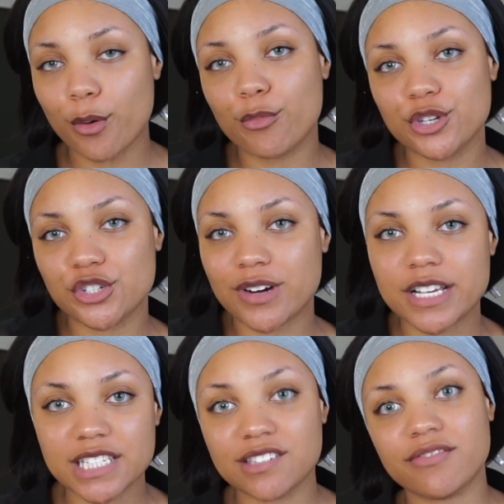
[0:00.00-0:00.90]
well
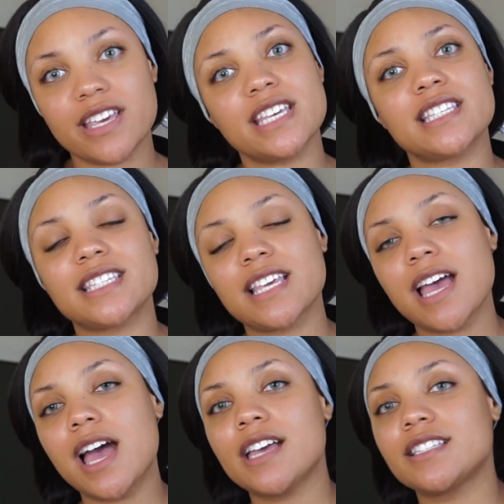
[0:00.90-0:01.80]
moisturized face.
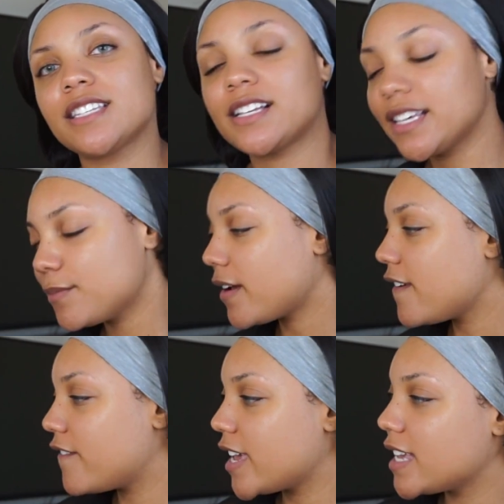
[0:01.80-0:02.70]
To clean
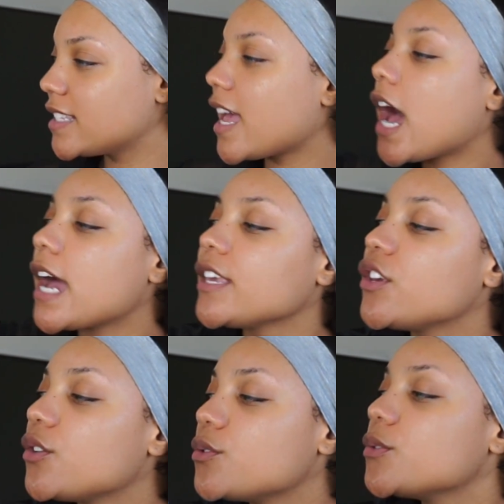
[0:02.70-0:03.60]
my face, I
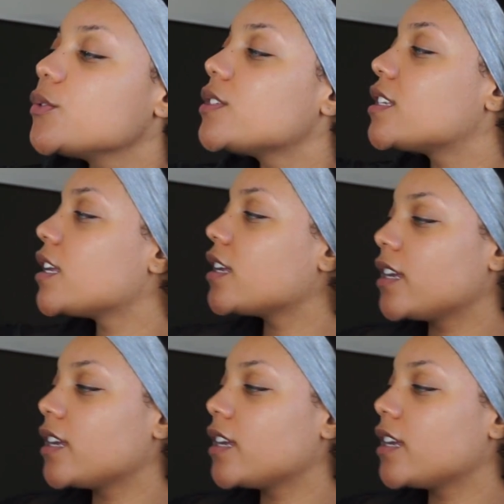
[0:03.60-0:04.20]
used